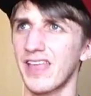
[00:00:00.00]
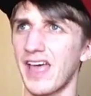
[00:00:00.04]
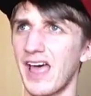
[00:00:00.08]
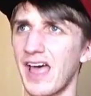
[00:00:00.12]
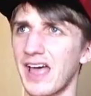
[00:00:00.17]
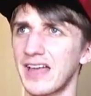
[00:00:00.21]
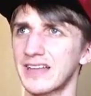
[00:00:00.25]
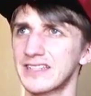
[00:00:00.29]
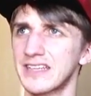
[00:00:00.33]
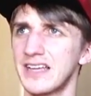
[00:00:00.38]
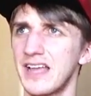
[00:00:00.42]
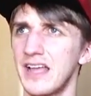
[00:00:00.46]

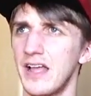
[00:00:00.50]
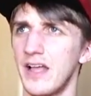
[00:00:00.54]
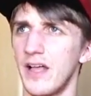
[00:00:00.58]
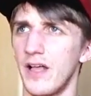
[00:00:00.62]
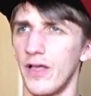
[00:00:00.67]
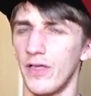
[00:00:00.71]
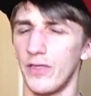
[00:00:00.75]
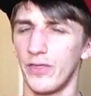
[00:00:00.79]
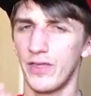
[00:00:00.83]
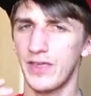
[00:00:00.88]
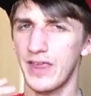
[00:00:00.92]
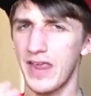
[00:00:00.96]
that
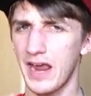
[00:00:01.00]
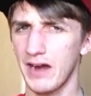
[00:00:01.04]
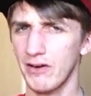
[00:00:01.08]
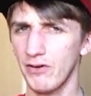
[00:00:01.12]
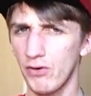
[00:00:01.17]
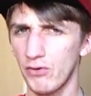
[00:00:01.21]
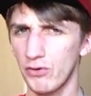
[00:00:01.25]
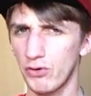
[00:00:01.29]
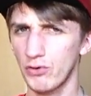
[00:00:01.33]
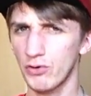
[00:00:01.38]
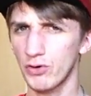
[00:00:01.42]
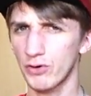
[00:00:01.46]
the
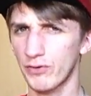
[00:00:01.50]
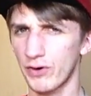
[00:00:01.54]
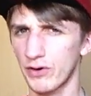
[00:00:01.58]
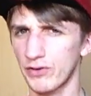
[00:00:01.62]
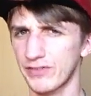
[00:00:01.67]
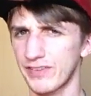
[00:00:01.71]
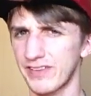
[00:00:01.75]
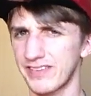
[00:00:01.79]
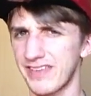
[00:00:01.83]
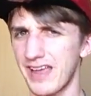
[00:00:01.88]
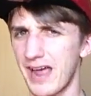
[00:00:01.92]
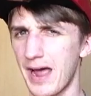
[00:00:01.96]
Arrow
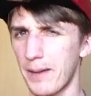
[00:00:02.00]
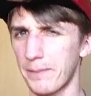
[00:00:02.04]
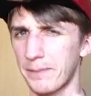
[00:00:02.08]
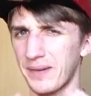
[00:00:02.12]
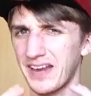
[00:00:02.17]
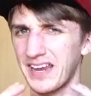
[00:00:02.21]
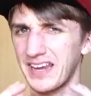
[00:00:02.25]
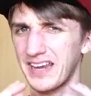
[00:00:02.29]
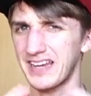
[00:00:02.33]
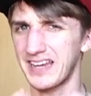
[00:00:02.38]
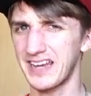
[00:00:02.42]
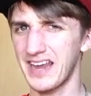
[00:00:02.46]
universe that's
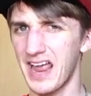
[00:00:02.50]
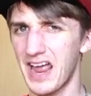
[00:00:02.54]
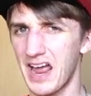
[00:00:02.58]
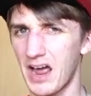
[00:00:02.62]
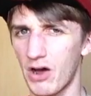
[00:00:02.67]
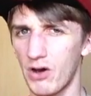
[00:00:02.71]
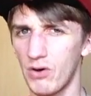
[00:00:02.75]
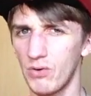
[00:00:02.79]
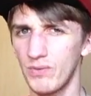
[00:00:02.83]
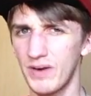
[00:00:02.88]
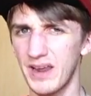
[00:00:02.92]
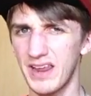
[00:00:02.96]
happening
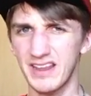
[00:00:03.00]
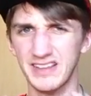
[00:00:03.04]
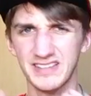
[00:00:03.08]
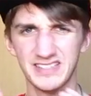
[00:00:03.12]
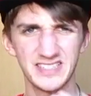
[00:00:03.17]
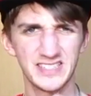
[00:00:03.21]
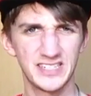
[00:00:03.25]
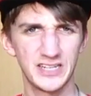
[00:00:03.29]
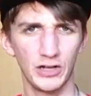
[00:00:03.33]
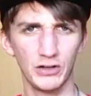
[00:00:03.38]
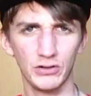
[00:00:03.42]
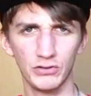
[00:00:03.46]
now is
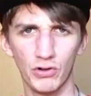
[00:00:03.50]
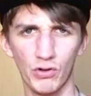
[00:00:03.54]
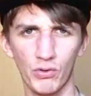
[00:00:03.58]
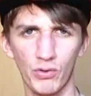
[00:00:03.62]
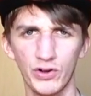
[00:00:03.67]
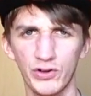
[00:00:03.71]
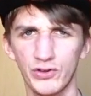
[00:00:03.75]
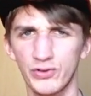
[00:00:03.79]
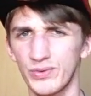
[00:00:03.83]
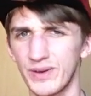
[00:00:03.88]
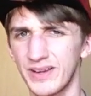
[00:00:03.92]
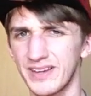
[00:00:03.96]
still
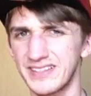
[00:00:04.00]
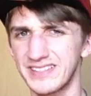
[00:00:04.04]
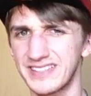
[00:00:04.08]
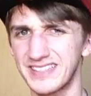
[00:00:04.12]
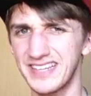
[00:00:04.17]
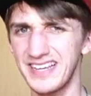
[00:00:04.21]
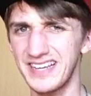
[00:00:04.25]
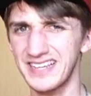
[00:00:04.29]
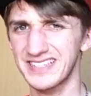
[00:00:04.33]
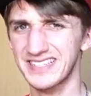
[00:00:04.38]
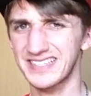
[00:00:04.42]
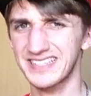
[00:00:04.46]
going to
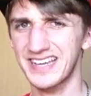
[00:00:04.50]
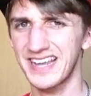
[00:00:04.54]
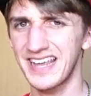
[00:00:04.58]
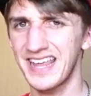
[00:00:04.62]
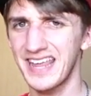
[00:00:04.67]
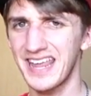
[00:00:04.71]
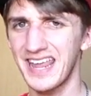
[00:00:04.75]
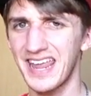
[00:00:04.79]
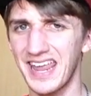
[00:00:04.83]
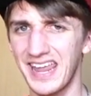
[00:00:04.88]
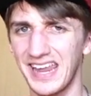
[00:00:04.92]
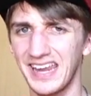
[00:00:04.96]
exist
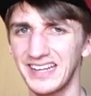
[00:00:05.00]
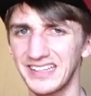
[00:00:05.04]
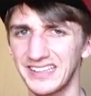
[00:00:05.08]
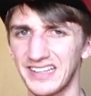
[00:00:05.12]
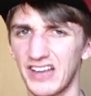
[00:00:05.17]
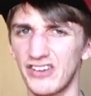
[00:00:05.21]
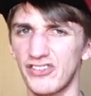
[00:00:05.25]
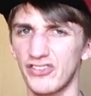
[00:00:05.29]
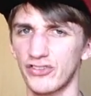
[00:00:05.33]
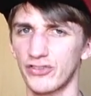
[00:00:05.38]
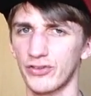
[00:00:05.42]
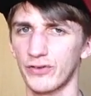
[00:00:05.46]
in
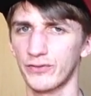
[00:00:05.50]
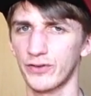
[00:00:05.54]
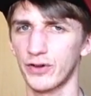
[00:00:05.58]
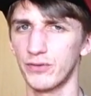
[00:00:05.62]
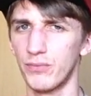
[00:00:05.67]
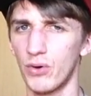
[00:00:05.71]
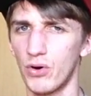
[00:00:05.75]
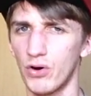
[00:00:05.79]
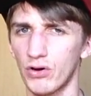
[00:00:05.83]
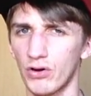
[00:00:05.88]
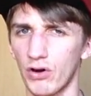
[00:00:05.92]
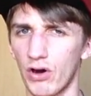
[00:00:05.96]
Legends of
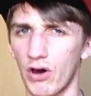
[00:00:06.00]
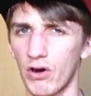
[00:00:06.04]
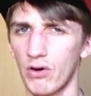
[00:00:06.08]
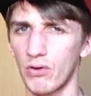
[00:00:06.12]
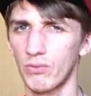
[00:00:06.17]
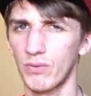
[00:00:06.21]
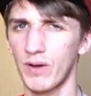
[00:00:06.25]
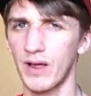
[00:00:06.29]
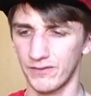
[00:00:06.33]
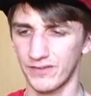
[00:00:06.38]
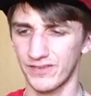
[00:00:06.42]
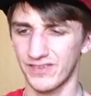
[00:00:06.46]

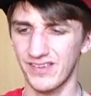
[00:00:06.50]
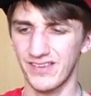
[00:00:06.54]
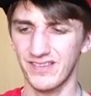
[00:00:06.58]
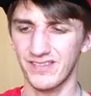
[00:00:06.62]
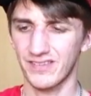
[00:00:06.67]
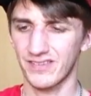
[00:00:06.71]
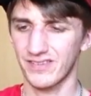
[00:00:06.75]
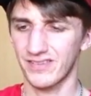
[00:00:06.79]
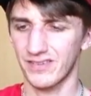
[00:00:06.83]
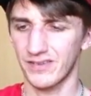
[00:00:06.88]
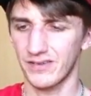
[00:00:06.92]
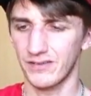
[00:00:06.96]
Tomorrow.
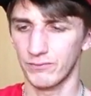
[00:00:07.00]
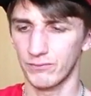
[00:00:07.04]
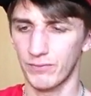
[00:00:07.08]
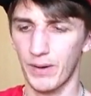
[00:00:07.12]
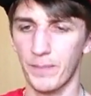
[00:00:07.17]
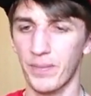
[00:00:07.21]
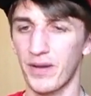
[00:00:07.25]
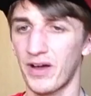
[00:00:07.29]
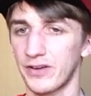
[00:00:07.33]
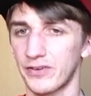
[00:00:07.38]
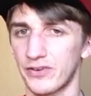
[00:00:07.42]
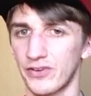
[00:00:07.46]
Since Rip
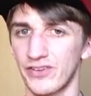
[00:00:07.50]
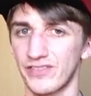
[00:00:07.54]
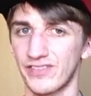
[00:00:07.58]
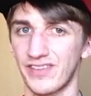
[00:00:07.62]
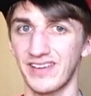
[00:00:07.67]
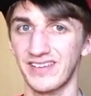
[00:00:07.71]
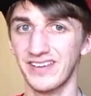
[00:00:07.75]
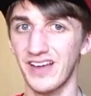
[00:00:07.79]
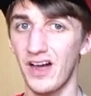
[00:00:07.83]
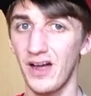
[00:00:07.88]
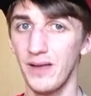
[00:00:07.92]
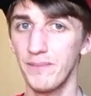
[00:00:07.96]
Hunter is a
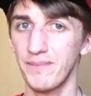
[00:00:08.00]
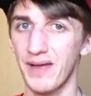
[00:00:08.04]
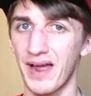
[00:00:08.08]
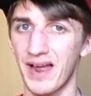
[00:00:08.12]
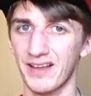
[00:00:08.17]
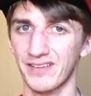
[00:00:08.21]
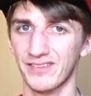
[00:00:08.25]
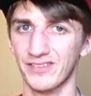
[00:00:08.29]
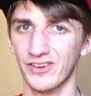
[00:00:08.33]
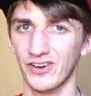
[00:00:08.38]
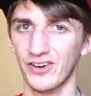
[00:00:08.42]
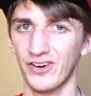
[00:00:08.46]
Time
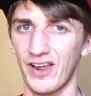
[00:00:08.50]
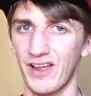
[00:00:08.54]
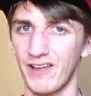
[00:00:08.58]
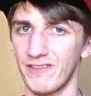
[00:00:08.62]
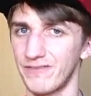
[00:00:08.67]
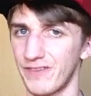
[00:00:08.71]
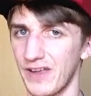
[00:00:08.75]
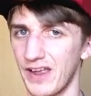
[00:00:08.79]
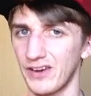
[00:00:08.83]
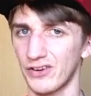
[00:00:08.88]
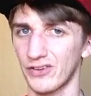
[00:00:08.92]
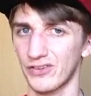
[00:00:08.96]
Master and
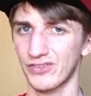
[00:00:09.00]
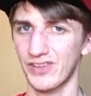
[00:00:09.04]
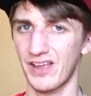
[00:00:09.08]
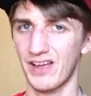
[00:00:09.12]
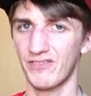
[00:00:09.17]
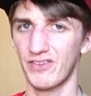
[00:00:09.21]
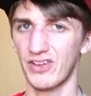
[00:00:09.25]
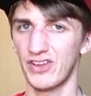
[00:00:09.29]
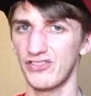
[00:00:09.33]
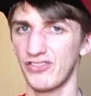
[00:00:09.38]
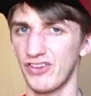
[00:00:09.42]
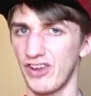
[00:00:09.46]
Vandal
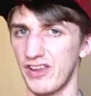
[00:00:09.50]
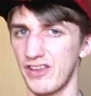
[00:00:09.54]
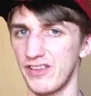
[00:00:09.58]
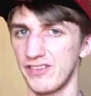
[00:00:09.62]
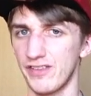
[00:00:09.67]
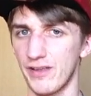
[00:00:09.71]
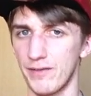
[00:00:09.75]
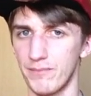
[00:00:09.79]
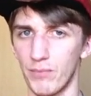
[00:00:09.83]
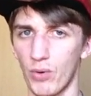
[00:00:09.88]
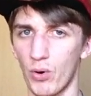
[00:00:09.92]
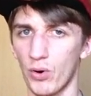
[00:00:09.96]
Savage is
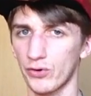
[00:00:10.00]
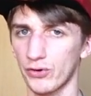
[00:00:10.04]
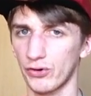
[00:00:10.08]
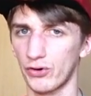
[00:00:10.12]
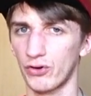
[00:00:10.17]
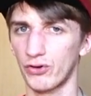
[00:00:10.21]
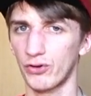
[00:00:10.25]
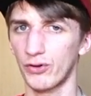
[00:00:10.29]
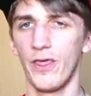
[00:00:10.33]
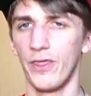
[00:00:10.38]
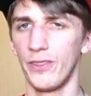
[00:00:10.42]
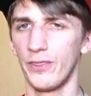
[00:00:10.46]

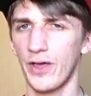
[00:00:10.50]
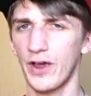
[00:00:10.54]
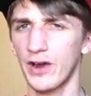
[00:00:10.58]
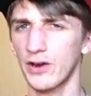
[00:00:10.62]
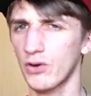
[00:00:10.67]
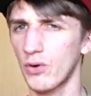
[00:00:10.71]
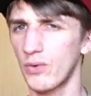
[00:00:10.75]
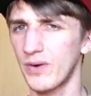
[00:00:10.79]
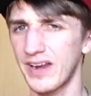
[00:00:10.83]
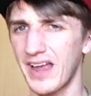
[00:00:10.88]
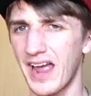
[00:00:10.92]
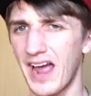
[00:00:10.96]
immortal, they're
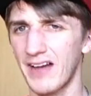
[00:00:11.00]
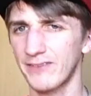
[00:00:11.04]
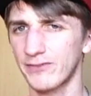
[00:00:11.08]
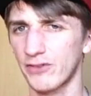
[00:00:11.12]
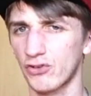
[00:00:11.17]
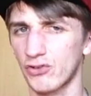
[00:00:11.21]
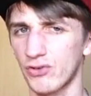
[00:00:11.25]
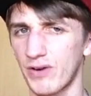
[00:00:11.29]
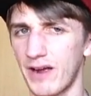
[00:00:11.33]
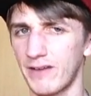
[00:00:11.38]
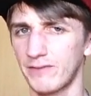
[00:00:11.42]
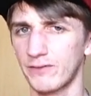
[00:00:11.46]
going to have to
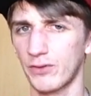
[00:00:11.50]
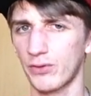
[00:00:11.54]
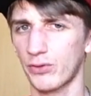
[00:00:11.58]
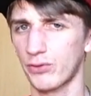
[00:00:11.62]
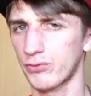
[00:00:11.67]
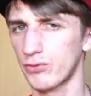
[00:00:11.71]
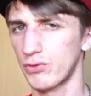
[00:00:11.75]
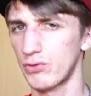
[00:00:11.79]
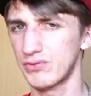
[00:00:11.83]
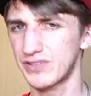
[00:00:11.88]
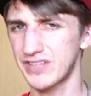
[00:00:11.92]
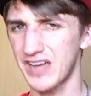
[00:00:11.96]
travel
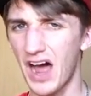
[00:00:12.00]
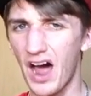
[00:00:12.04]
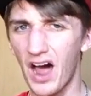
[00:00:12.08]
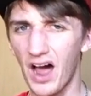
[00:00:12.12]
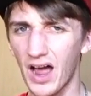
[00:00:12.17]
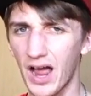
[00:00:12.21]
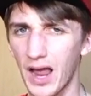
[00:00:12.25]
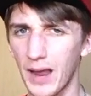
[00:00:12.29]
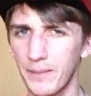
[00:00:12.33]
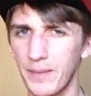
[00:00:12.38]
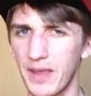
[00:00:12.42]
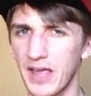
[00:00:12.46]
through
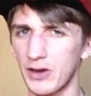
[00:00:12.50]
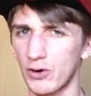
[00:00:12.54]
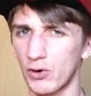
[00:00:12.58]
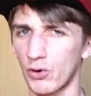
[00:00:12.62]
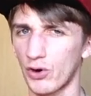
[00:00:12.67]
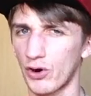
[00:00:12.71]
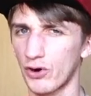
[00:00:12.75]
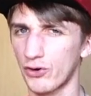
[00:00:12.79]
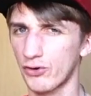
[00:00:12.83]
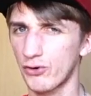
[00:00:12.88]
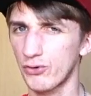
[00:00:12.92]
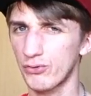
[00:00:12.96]
time in
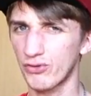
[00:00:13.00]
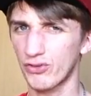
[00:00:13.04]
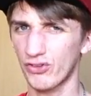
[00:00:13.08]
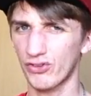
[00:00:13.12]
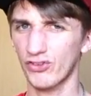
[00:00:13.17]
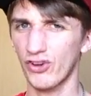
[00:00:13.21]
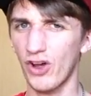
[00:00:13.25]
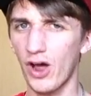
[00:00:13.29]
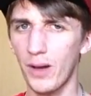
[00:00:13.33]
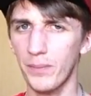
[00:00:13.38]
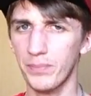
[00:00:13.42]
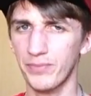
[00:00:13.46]
order to
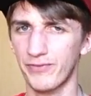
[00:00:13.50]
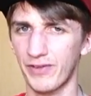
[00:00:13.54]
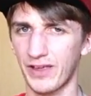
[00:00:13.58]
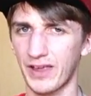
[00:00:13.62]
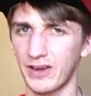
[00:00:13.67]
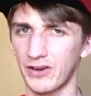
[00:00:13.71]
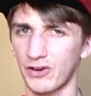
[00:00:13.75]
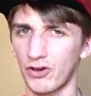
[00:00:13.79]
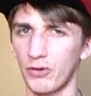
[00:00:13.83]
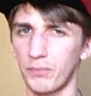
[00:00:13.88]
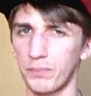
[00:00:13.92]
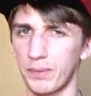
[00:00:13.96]
stop
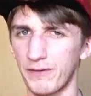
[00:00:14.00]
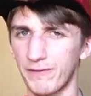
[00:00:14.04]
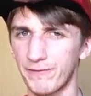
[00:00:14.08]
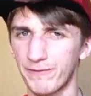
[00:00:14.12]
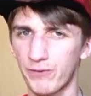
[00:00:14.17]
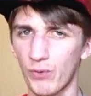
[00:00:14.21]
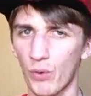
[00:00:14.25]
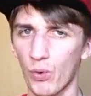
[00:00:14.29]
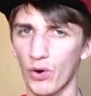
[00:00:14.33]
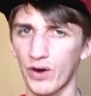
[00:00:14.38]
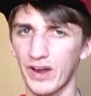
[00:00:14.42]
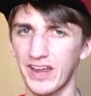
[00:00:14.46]
Vandal
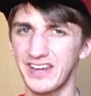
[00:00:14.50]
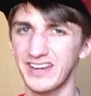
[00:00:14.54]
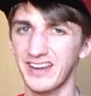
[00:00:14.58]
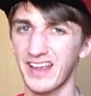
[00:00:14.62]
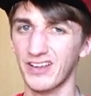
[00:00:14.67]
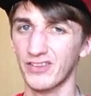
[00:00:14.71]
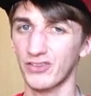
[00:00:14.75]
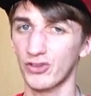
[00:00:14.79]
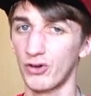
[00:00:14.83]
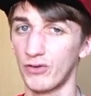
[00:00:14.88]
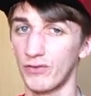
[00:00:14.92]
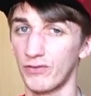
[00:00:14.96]
before he
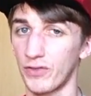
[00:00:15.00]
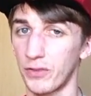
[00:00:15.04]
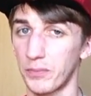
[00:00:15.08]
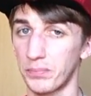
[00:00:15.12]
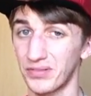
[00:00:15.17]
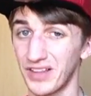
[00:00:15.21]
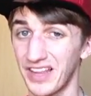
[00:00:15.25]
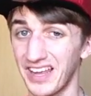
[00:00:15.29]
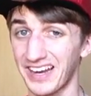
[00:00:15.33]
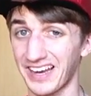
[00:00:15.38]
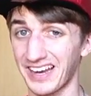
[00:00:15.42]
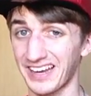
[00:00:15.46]
takes over the
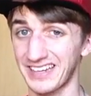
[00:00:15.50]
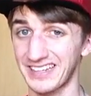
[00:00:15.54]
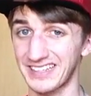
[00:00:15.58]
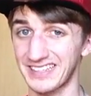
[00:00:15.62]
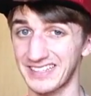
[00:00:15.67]
planet.